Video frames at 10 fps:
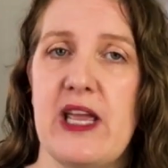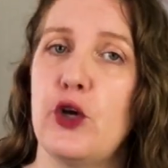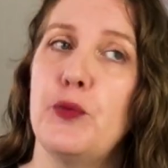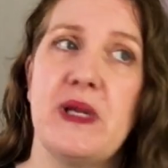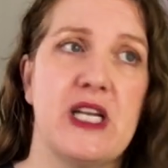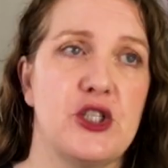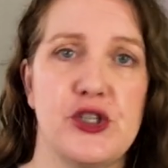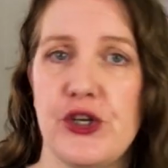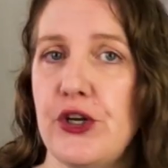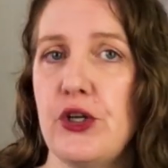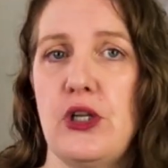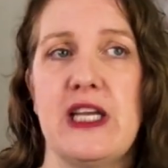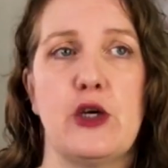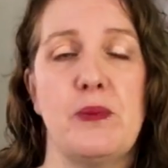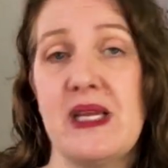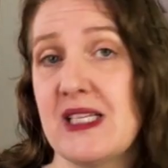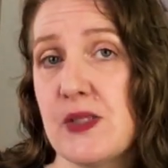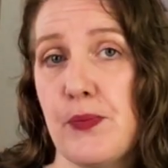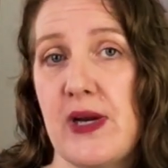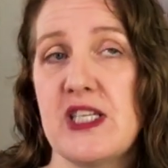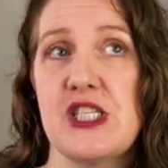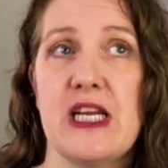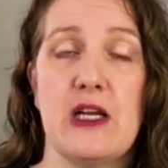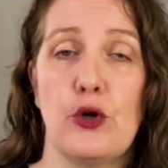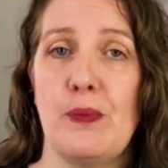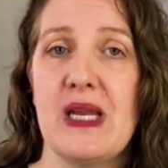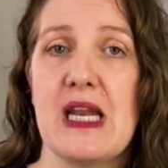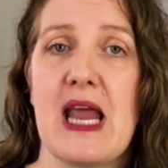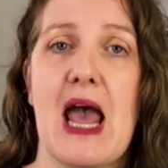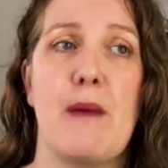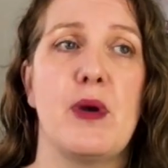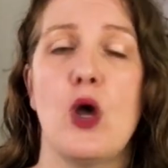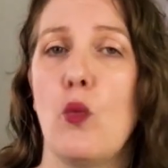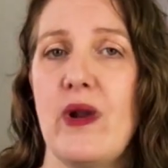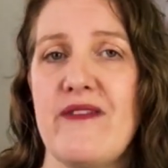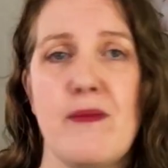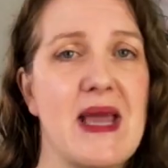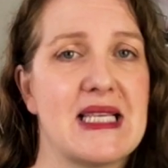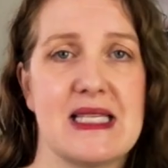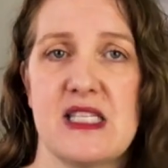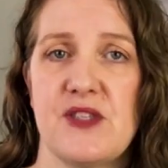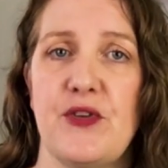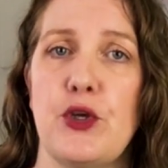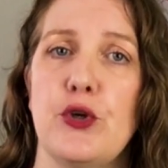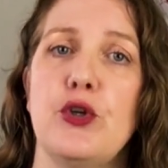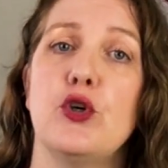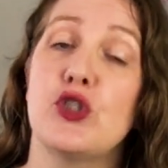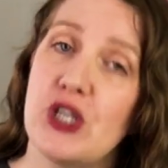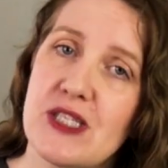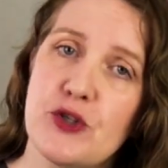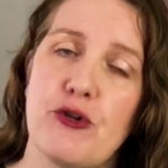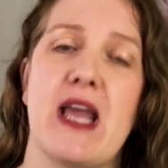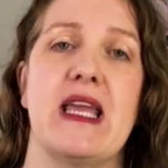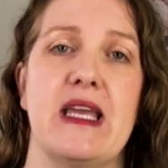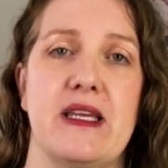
It could be in a journal, it could be in a spreadsheet, it could be in an app, whatever makes sense for you. You're just tracking